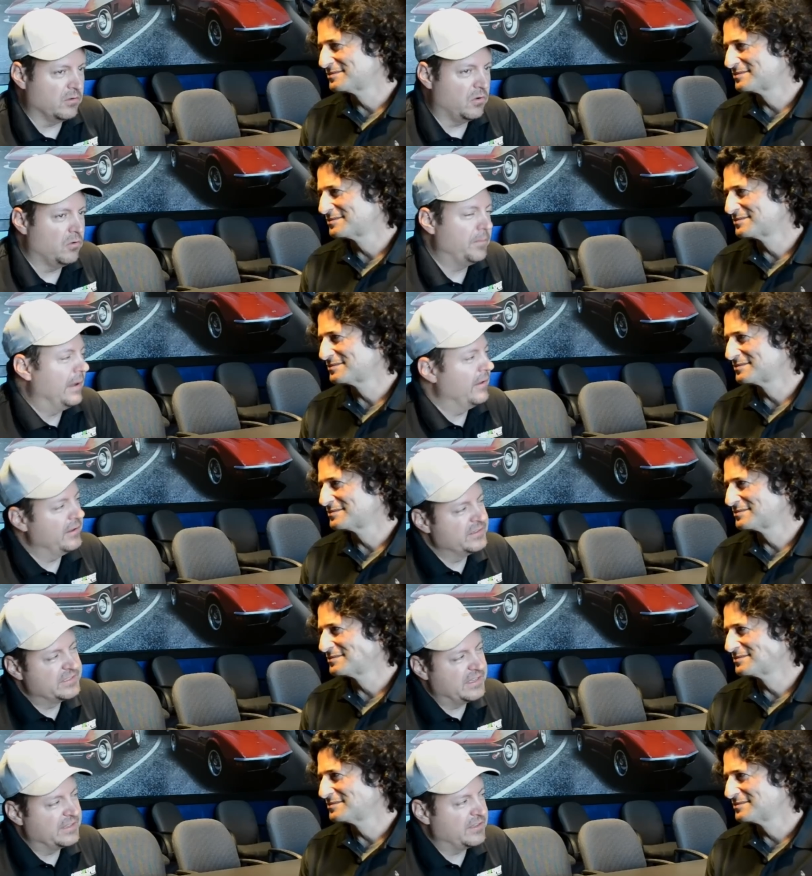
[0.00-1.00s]
Speaker 1: hope out
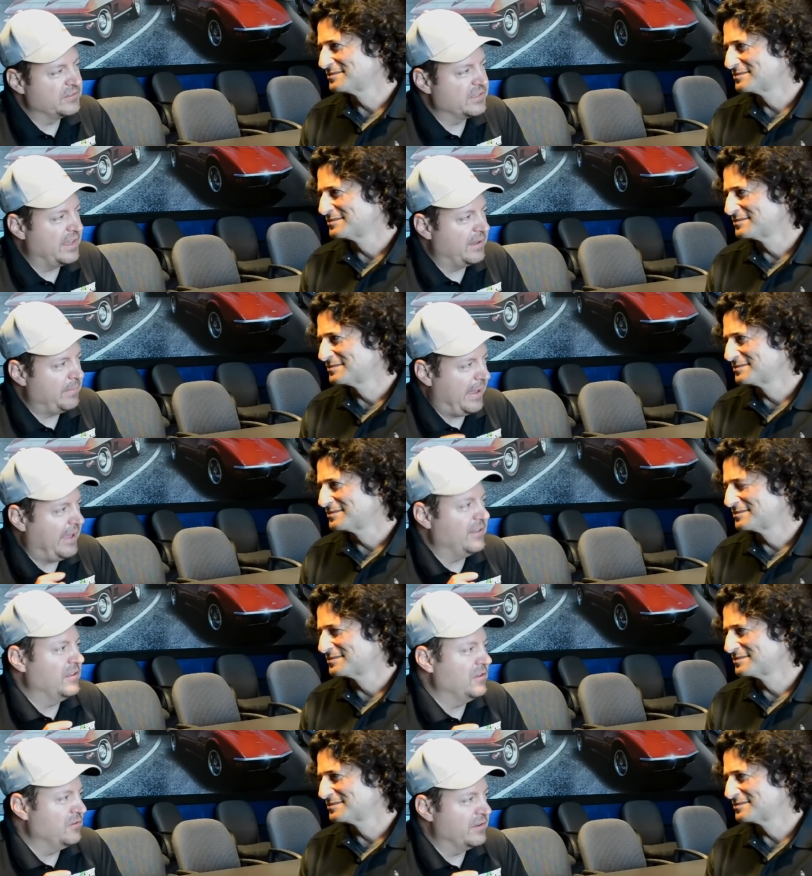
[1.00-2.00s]
is that there's that
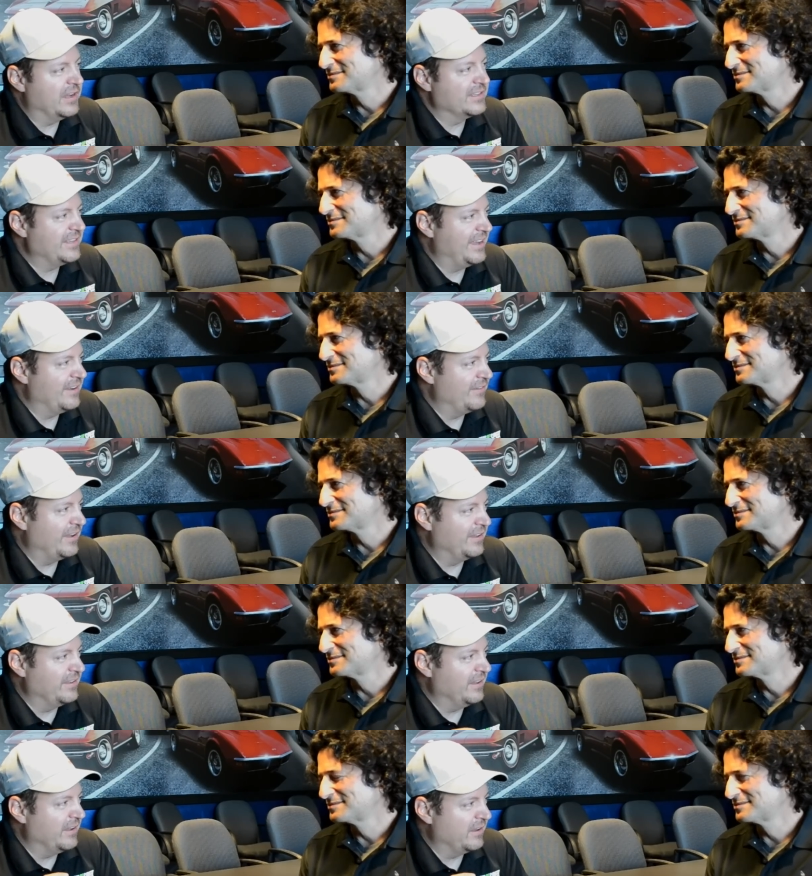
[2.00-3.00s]
patent that you guys have
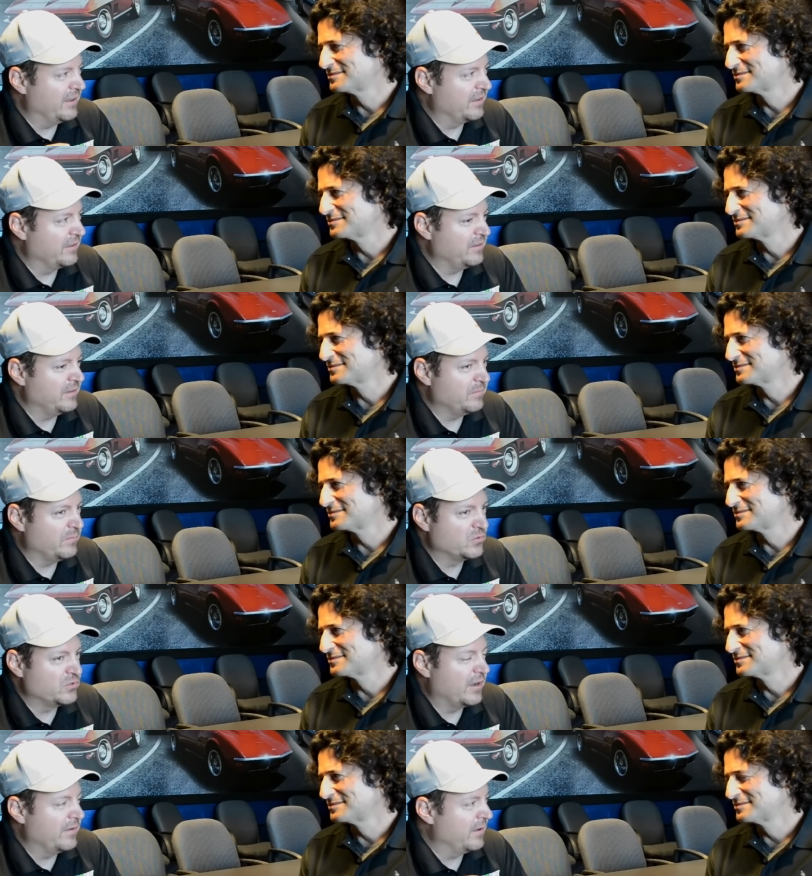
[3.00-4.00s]
on a
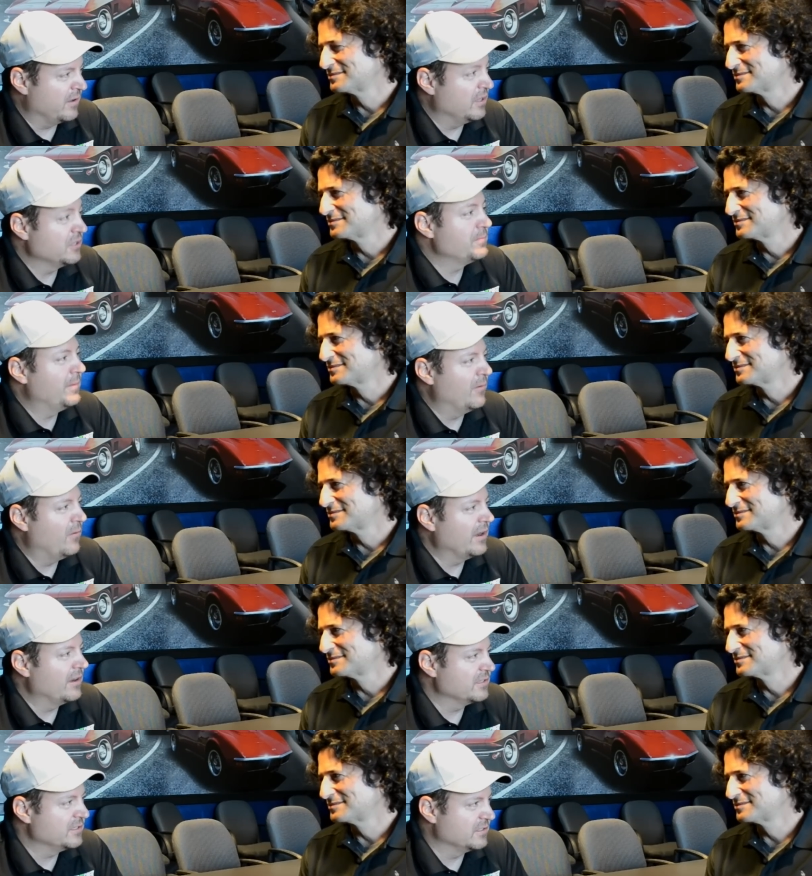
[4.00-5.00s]

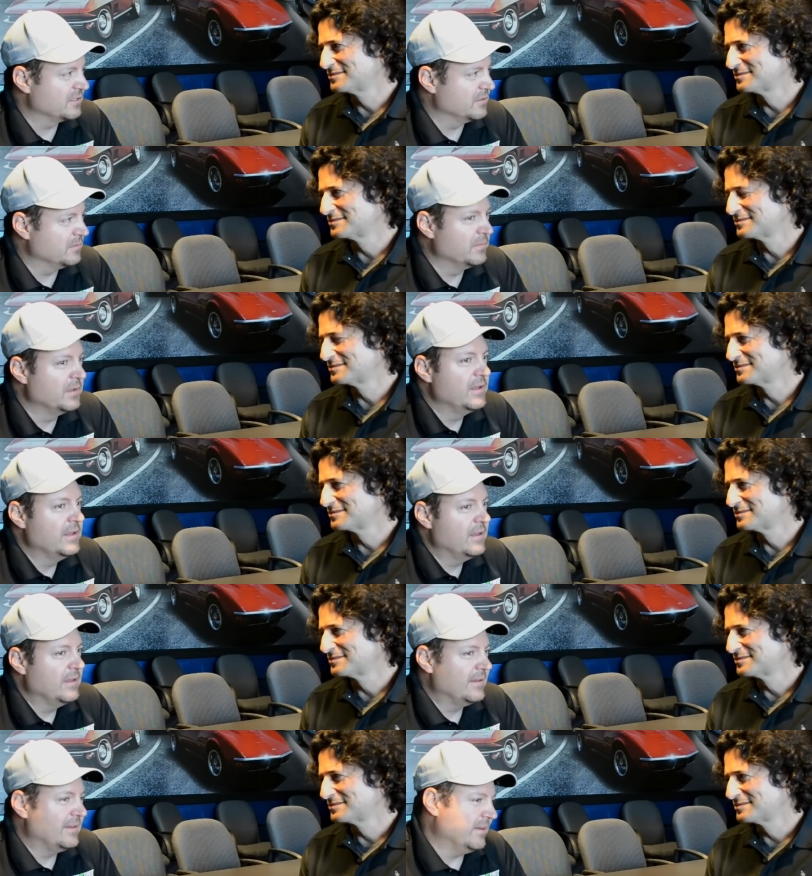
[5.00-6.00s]
clutch-by-wire system,
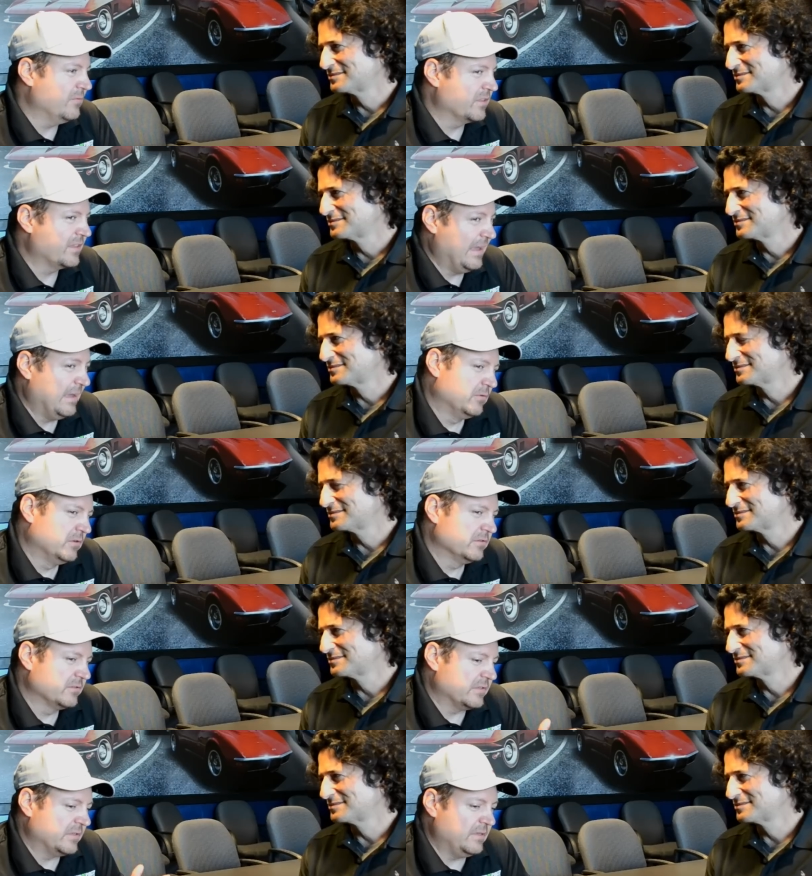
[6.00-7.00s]
and with
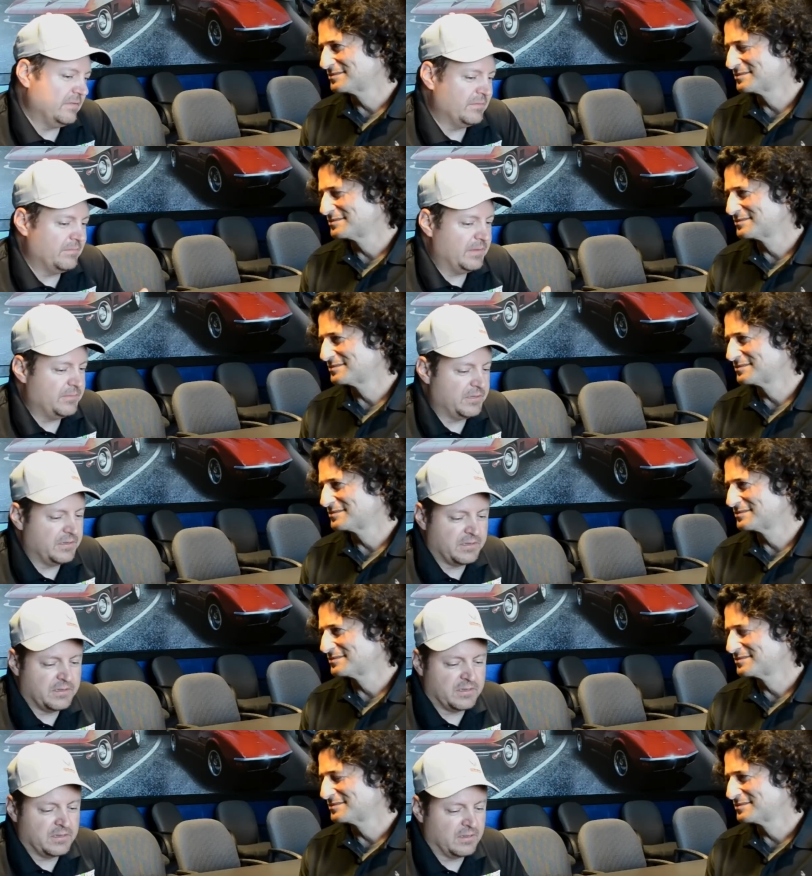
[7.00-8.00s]
cables and even maybe
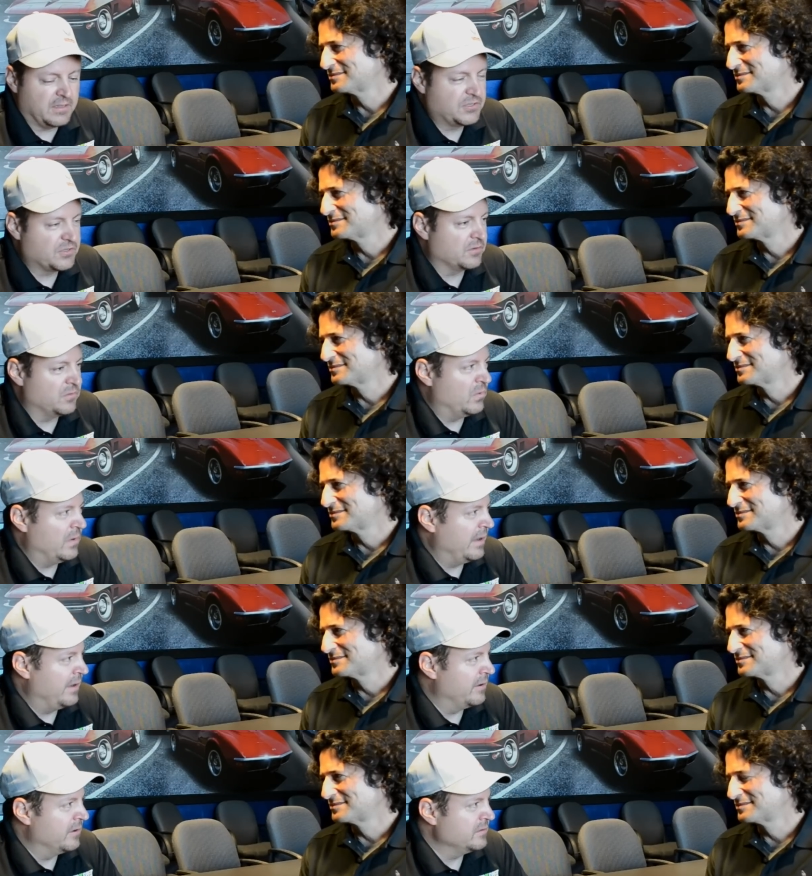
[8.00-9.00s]
an electrical
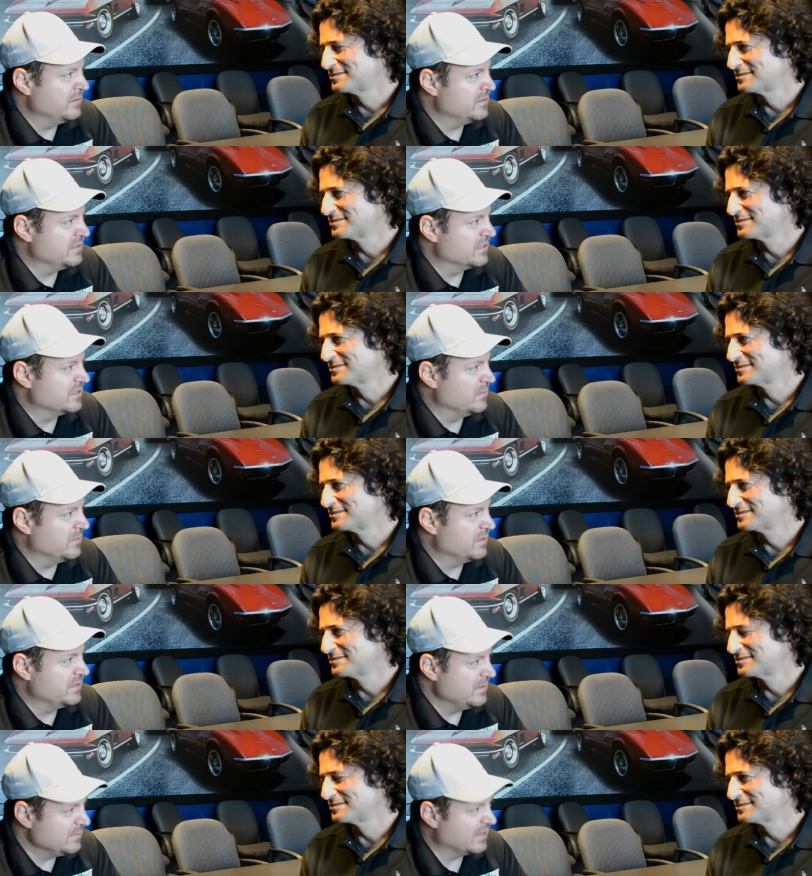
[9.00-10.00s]
wire system, it
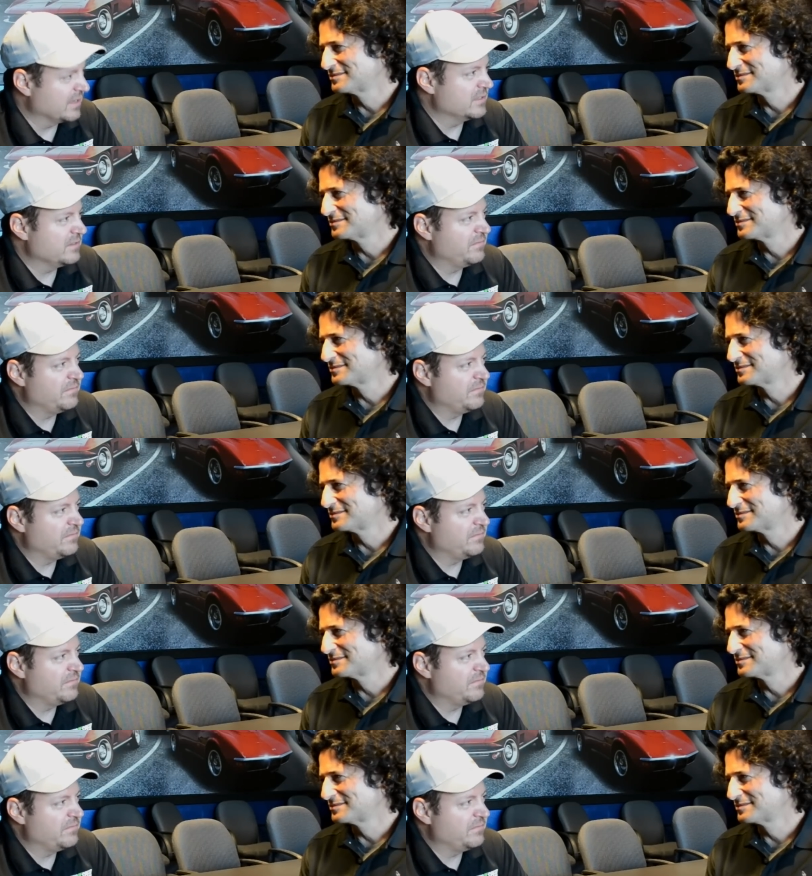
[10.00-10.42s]
seems like it's